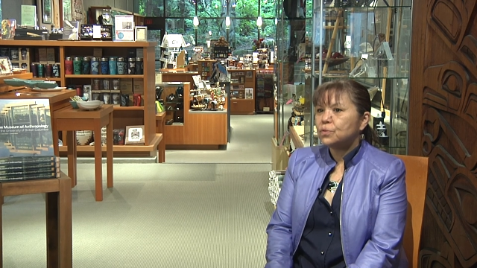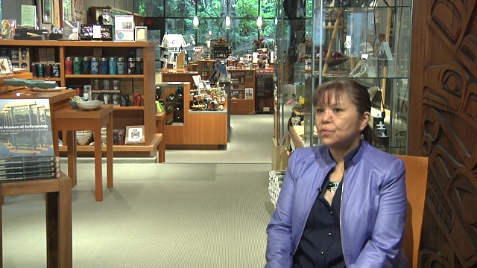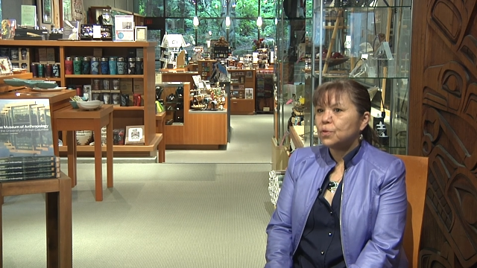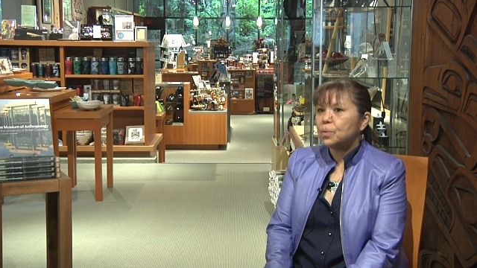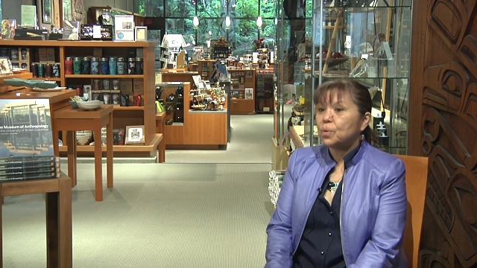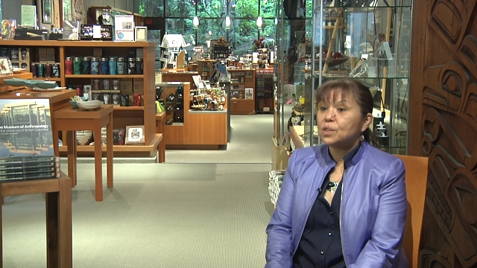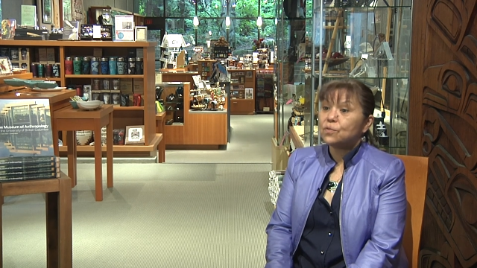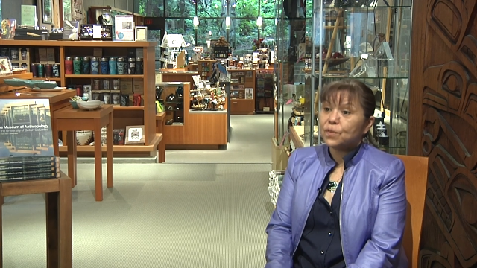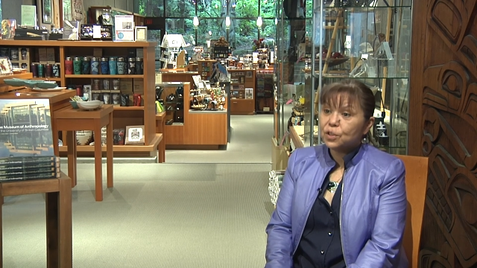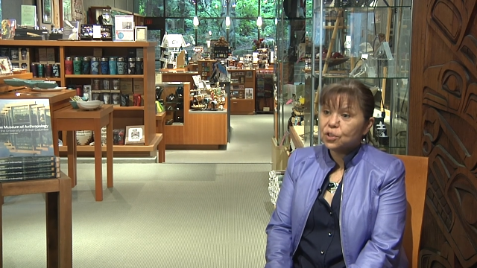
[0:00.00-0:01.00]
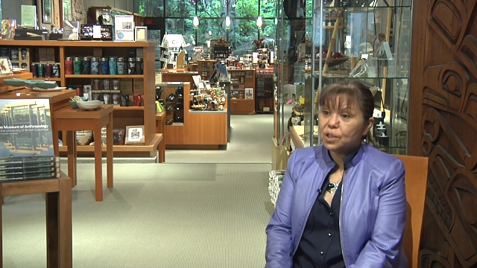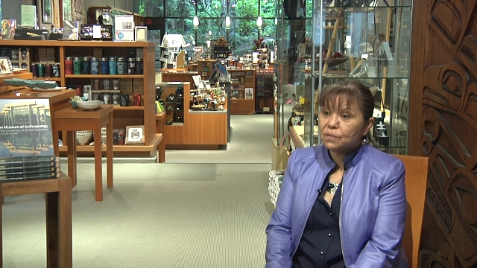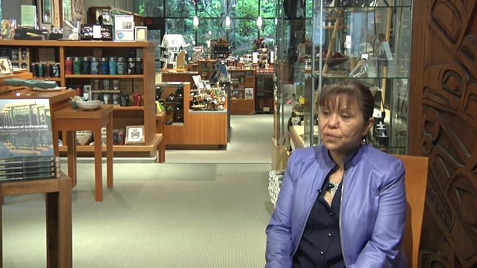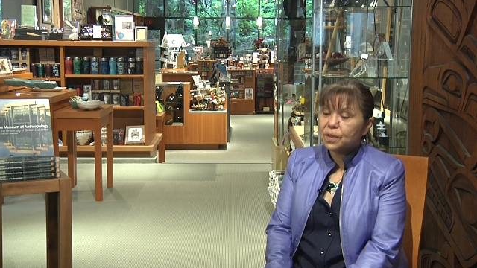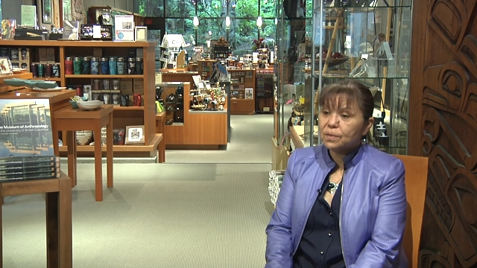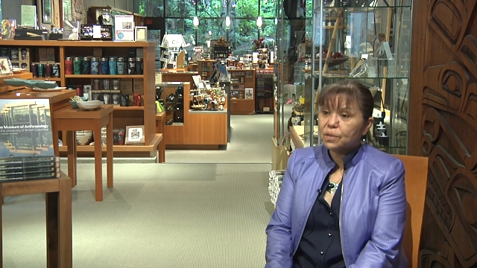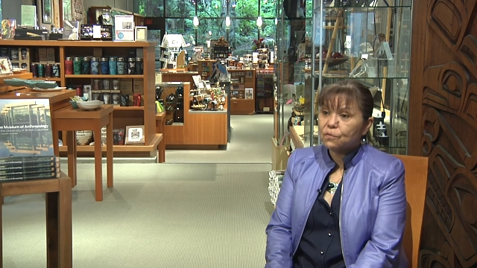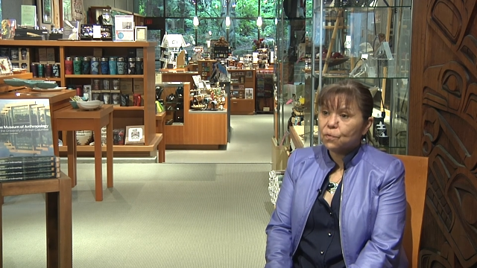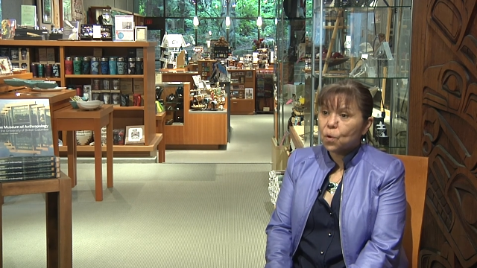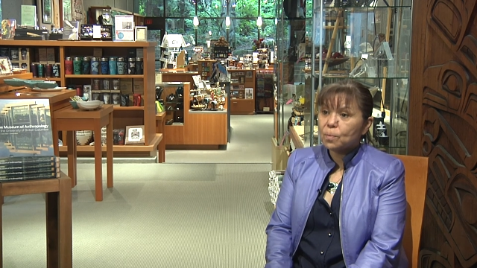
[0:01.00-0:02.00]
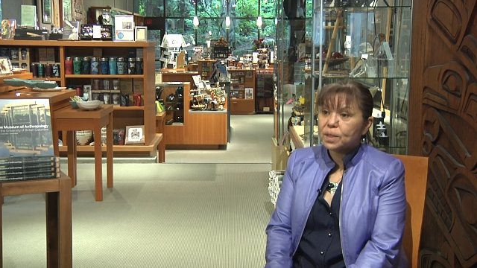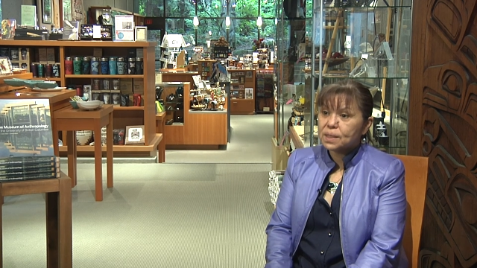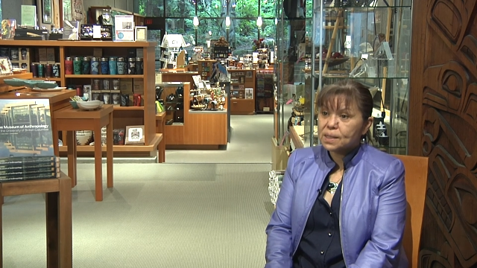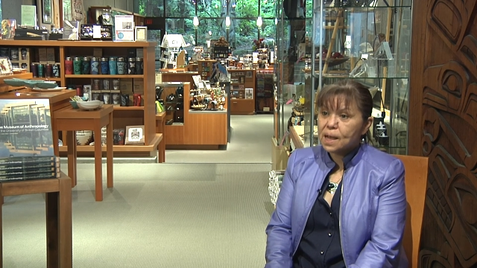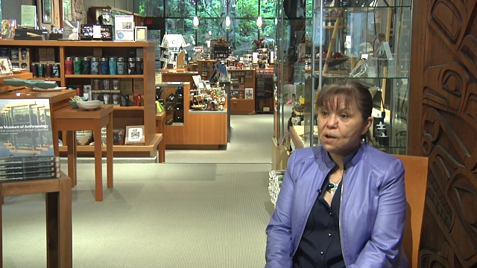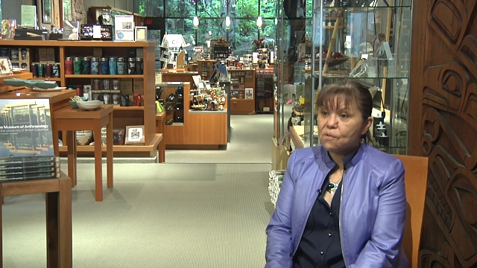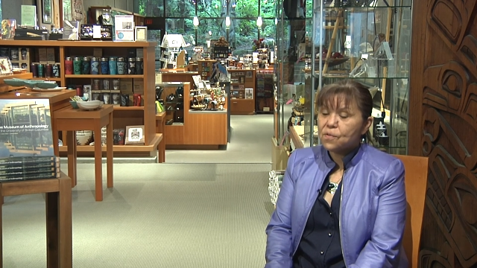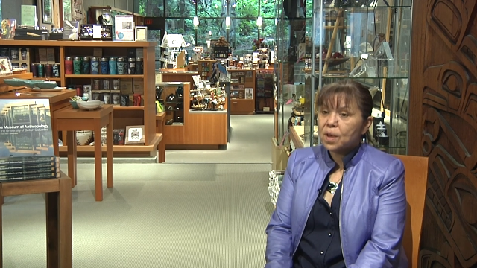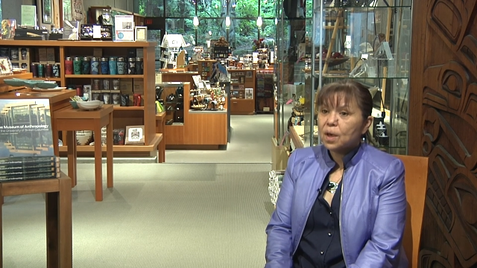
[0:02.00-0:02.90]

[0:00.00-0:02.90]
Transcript: for the preservation of the form itself,